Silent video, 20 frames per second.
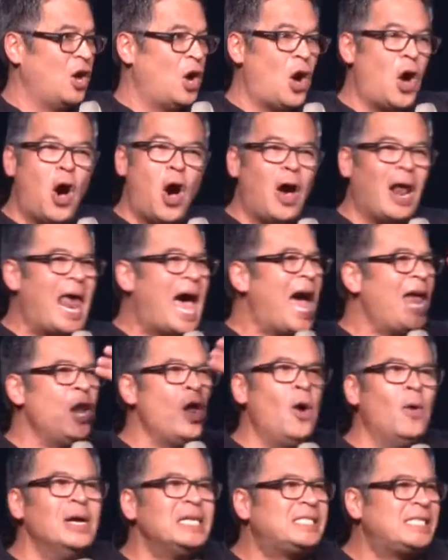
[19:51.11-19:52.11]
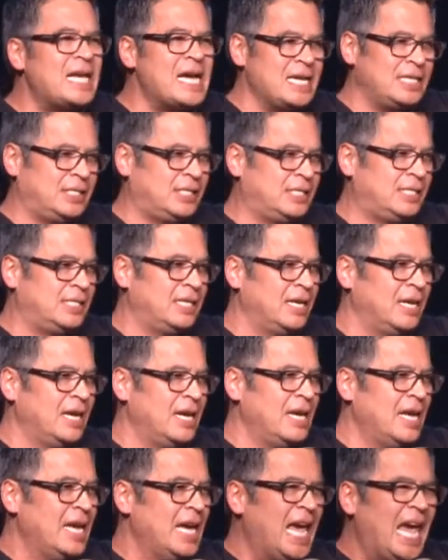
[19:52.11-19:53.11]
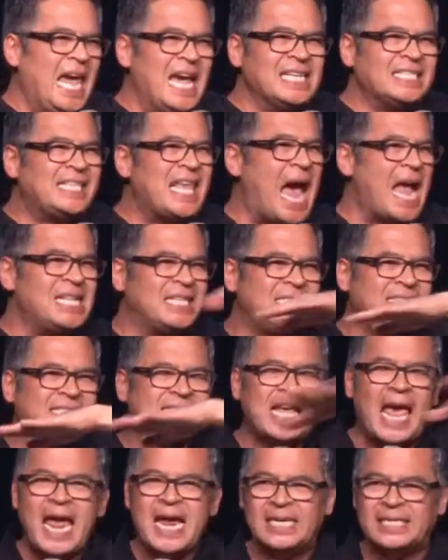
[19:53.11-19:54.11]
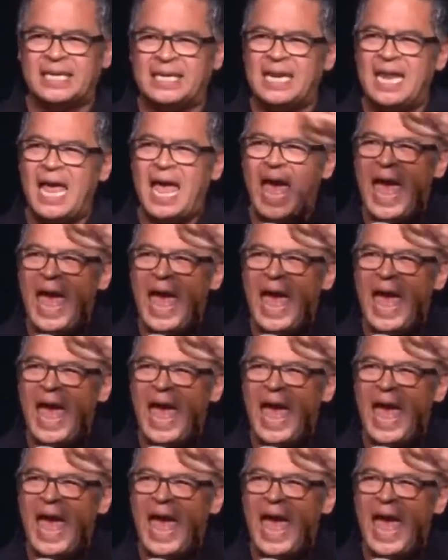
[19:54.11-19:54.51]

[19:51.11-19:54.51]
All I know is this is that Satan